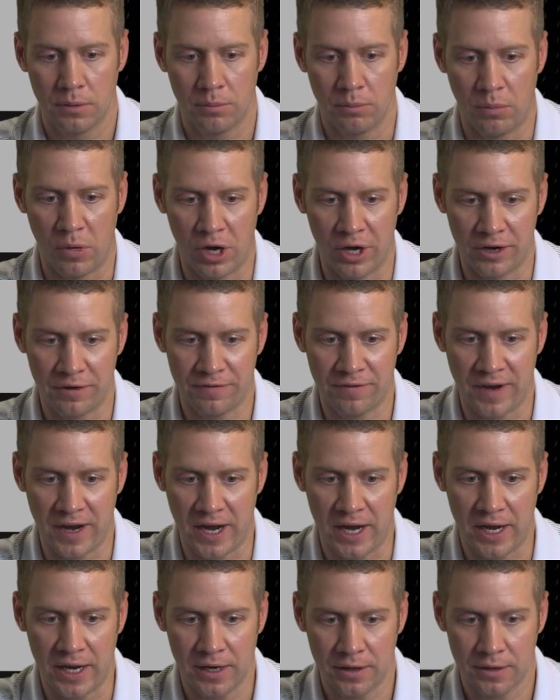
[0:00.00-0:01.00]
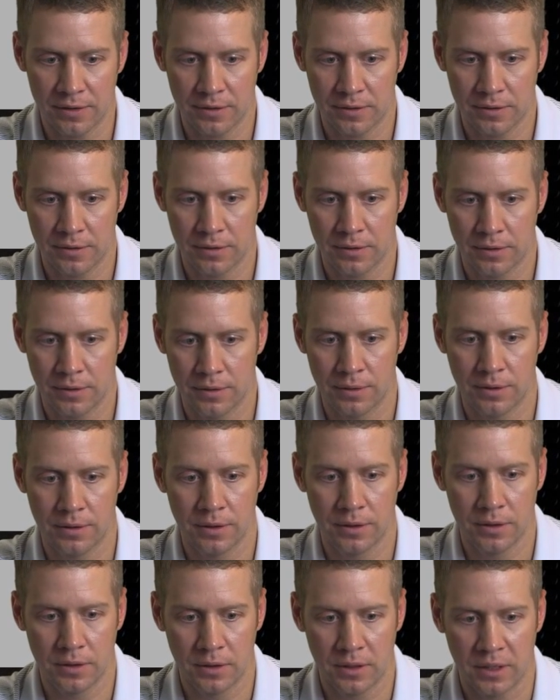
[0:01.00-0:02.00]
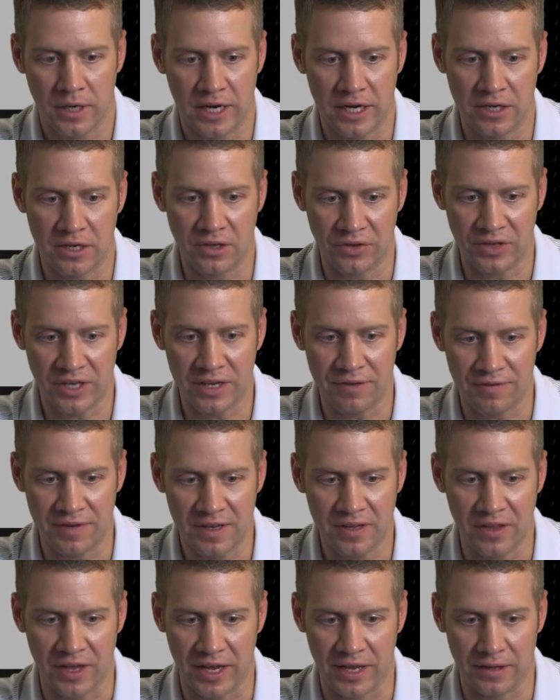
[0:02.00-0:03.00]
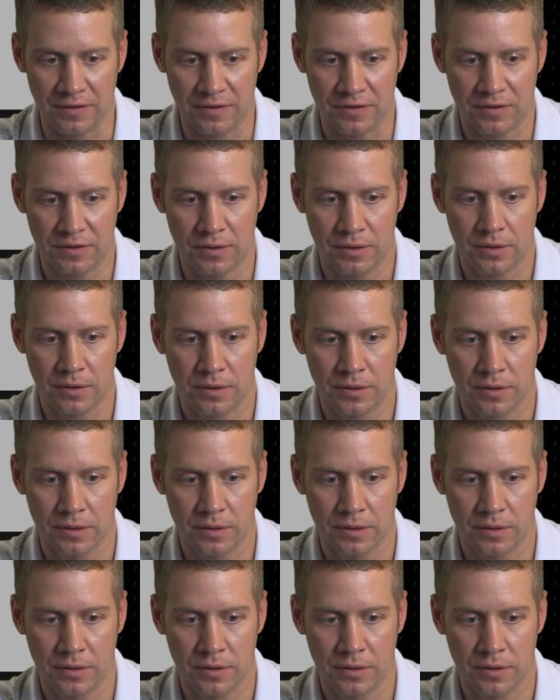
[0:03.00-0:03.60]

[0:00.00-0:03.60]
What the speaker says: modify, and delete VLANs.